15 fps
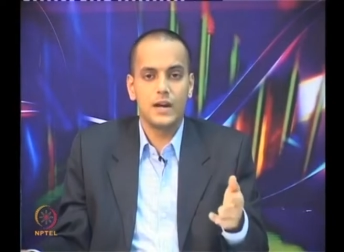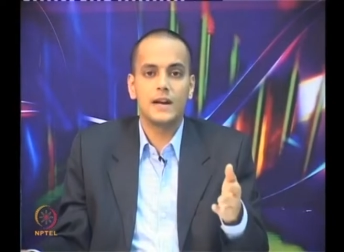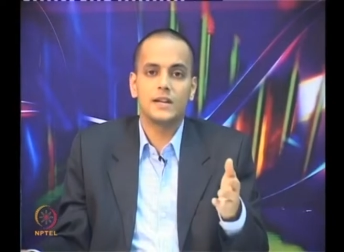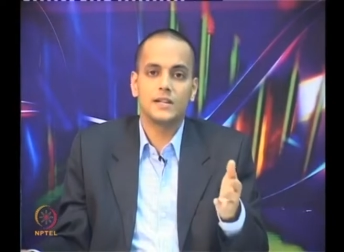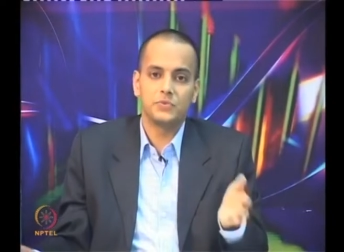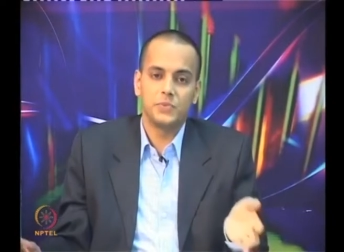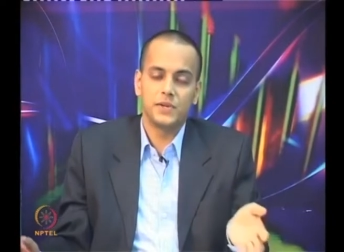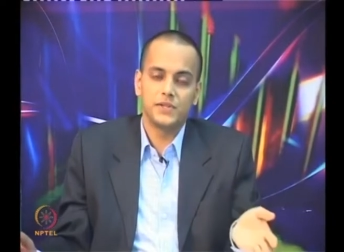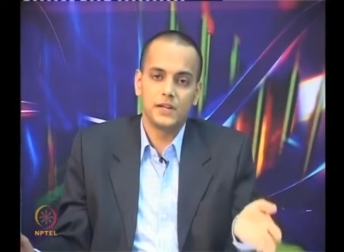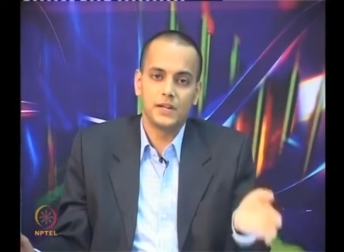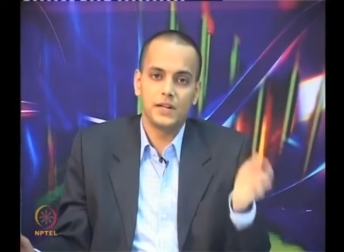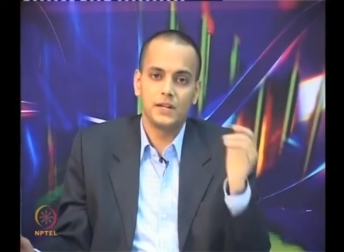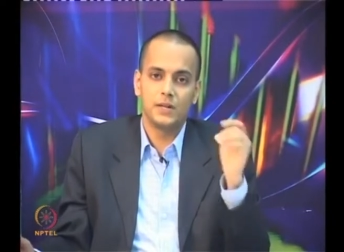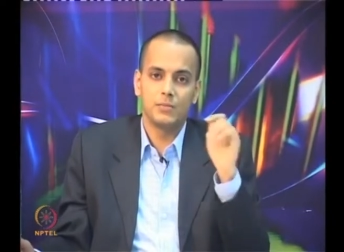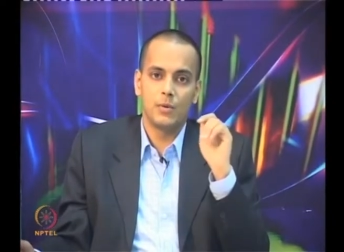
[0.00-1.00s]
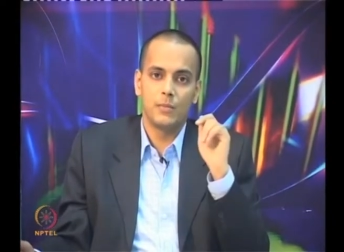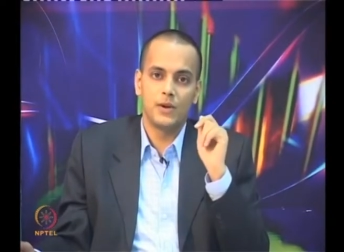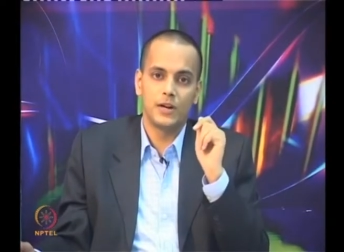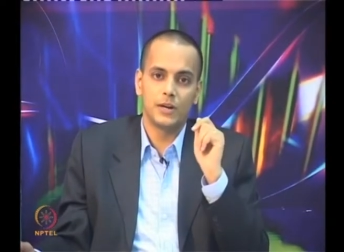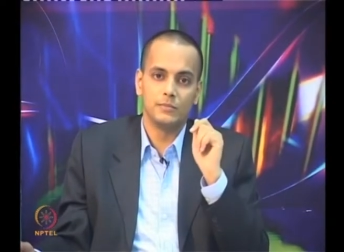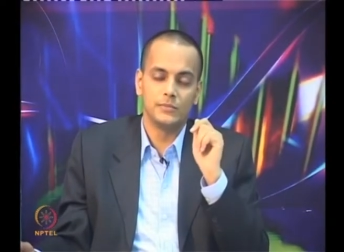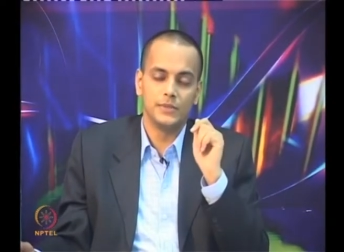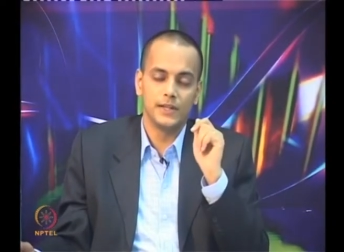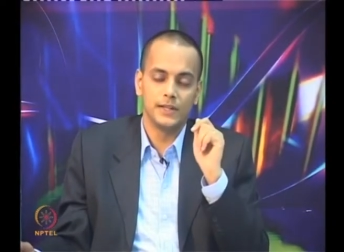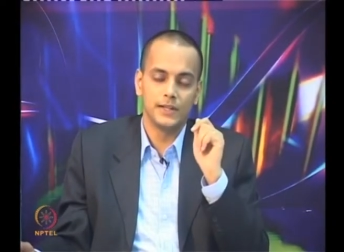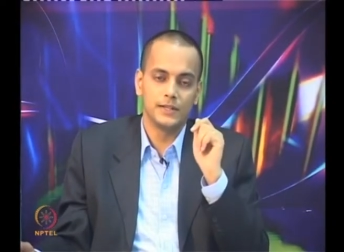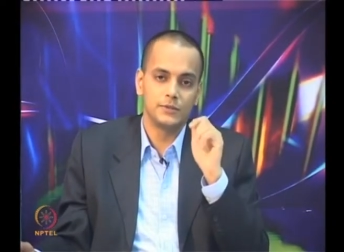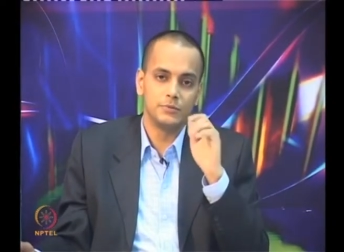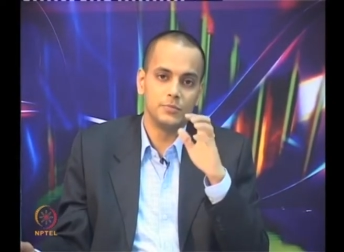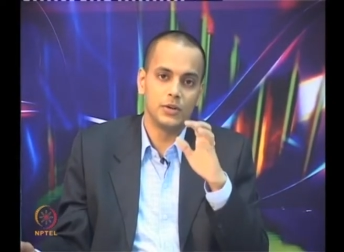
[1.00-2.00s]
that is basically the momentum
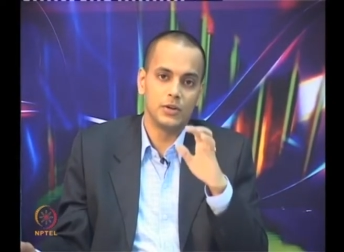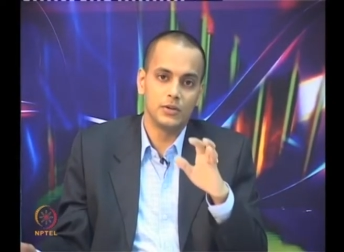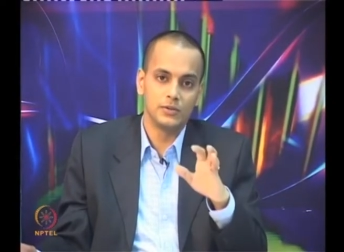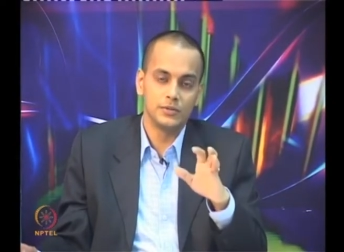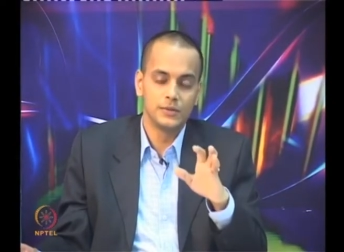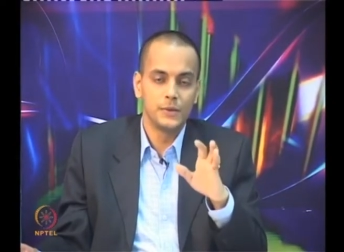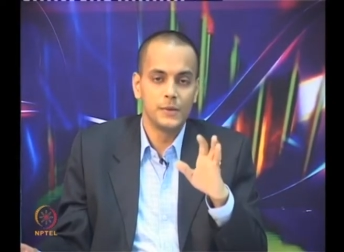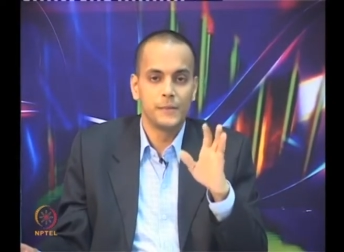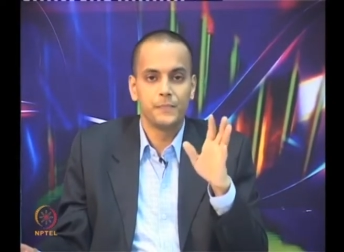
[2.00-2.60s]
thickness because